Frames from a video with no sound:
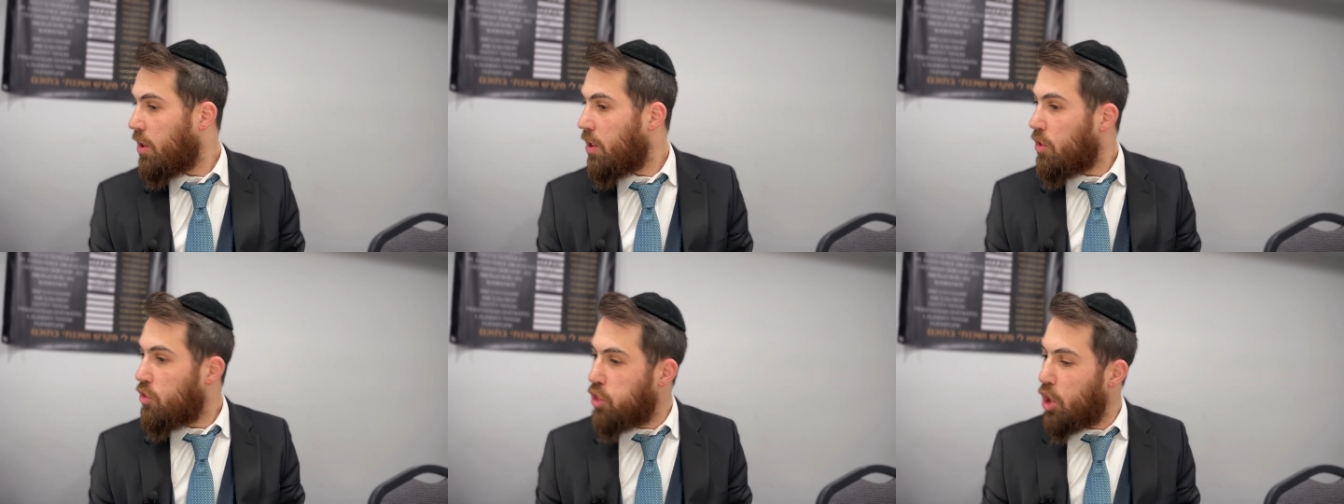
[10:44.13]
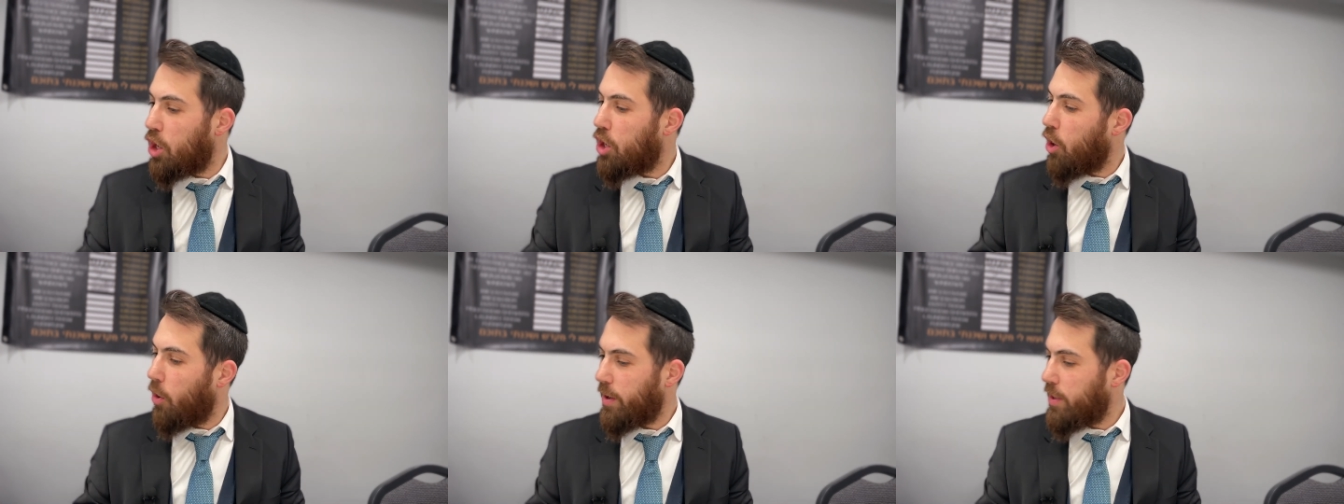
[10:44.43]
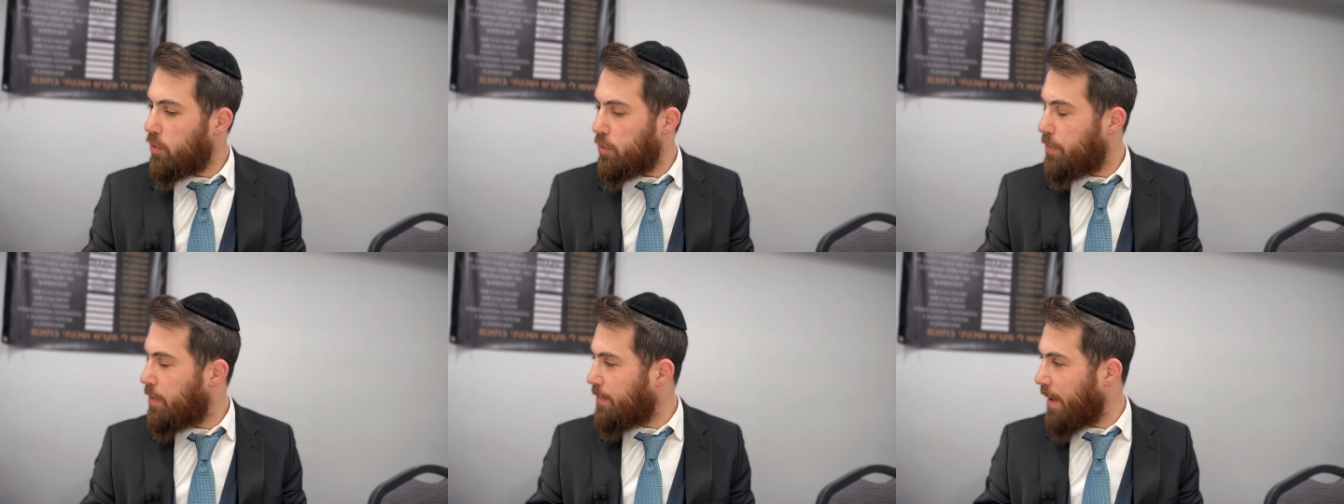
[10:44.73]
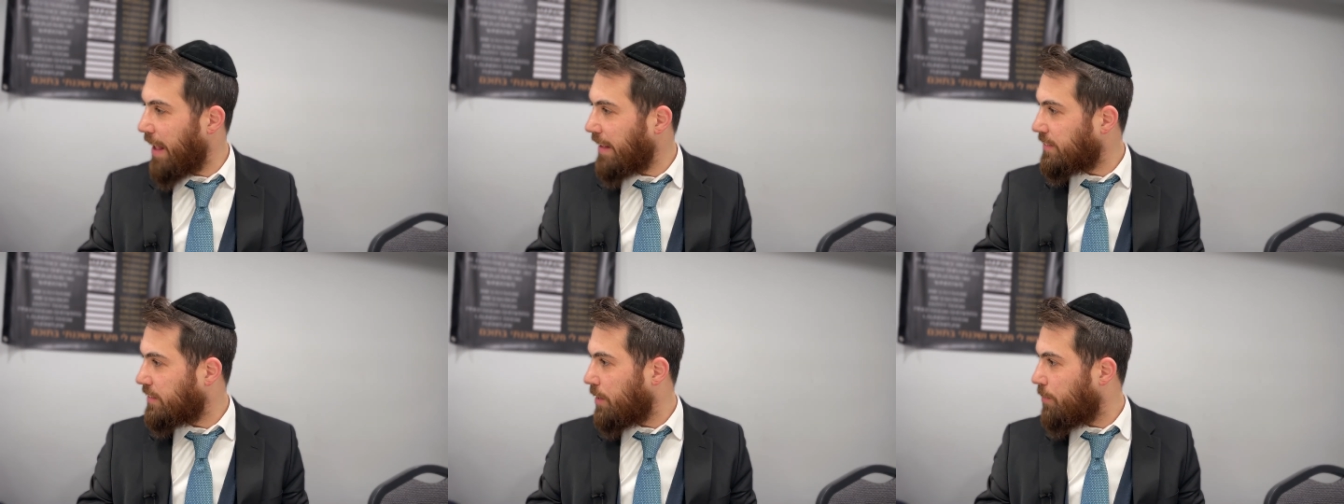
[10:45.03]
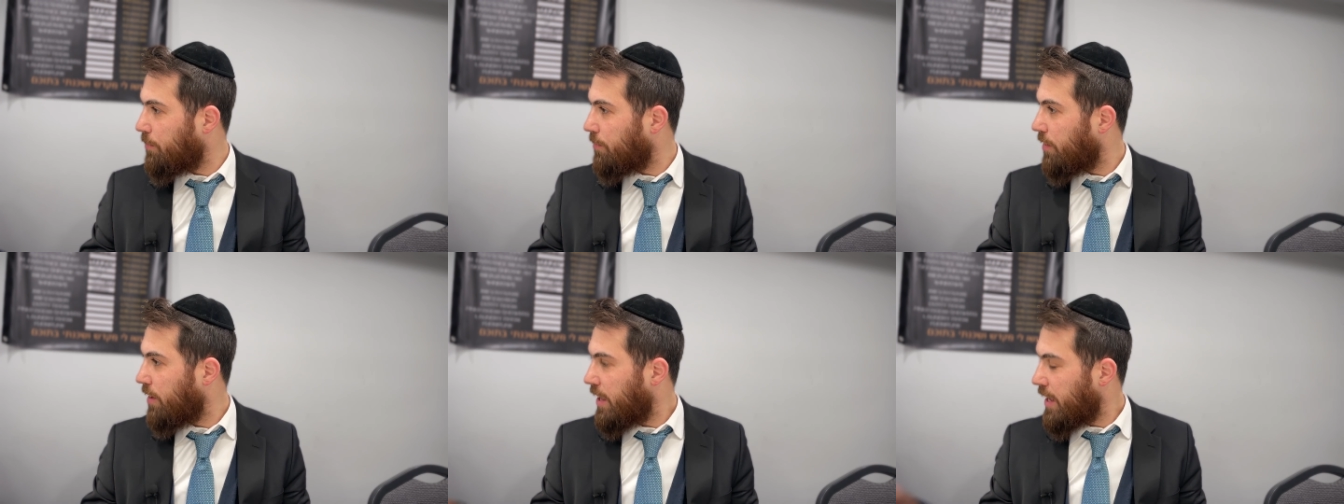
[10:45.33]
No, no, no. He would be
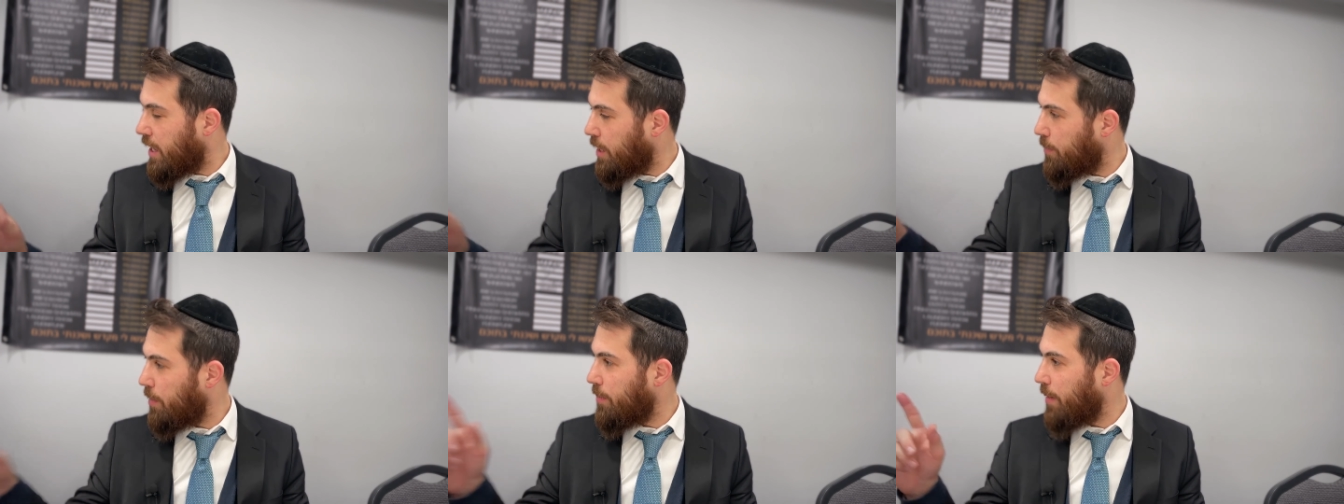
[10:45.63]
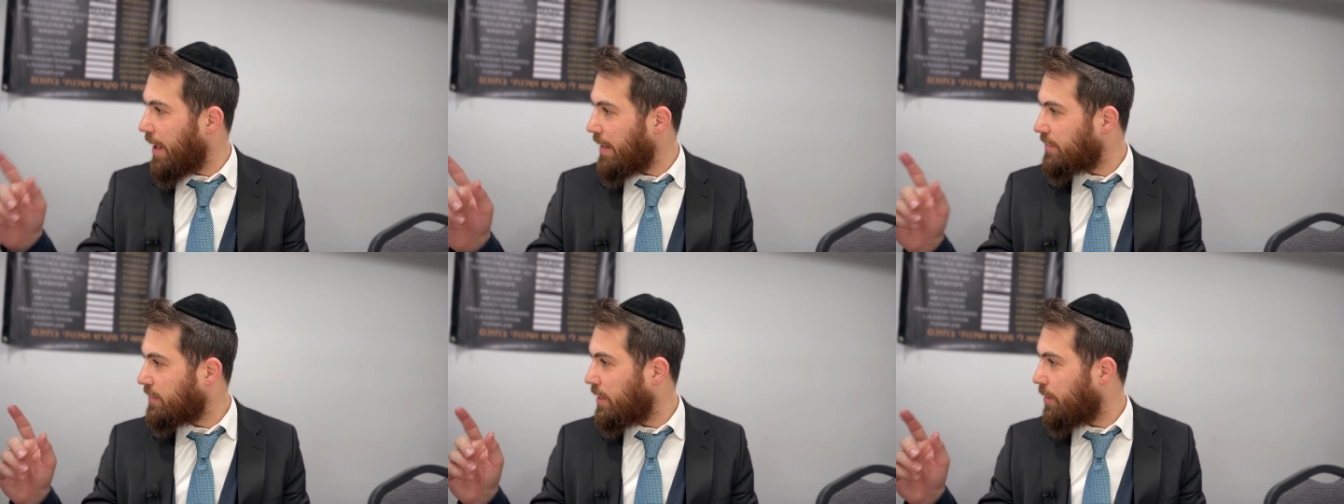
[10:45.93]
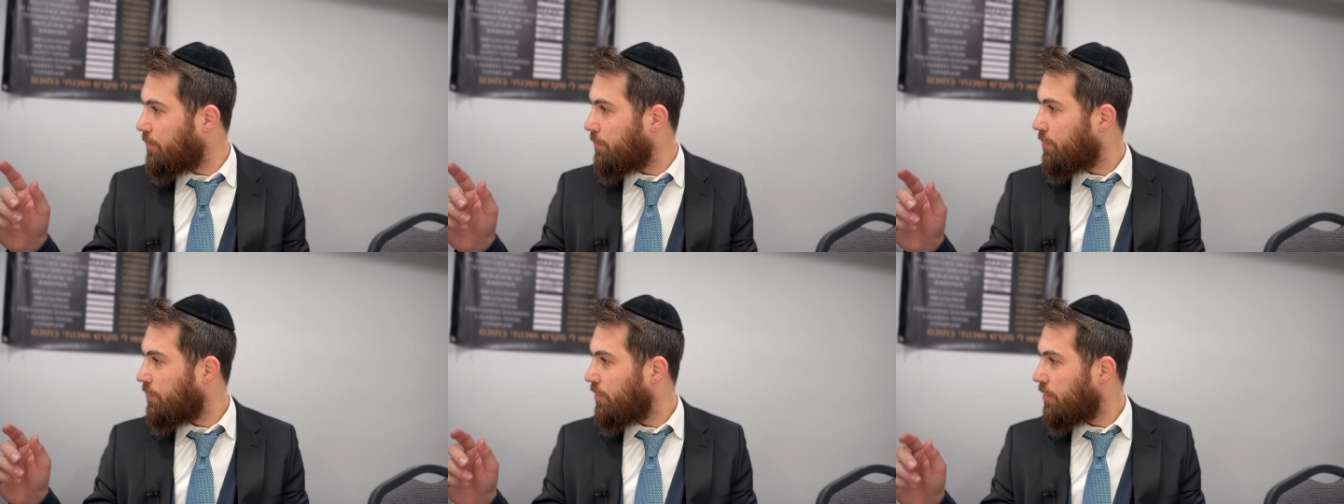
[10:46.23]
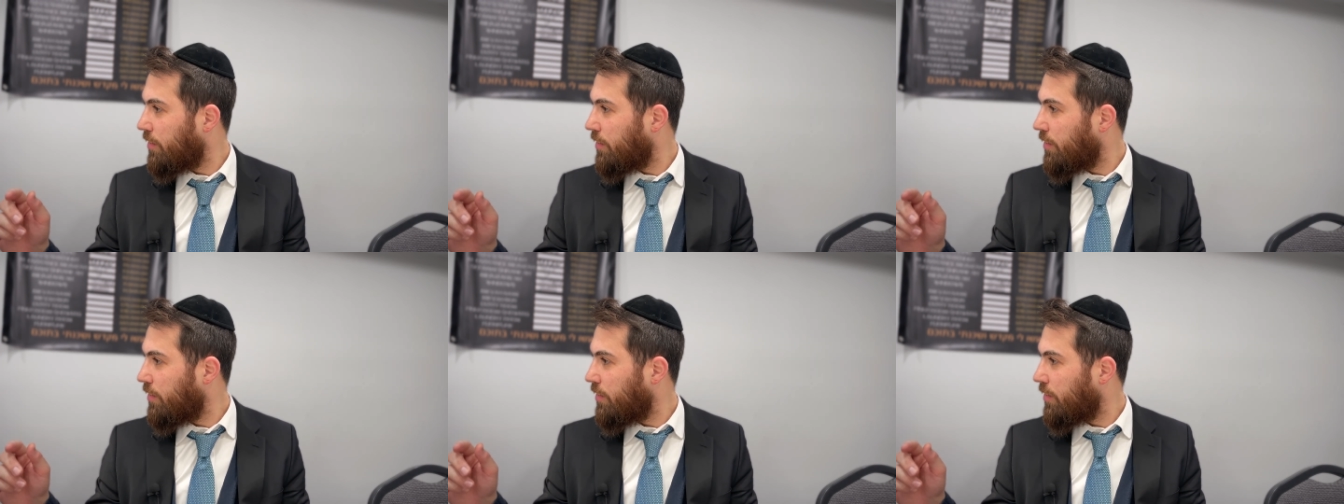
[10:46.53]
maskim. He'd be maskim.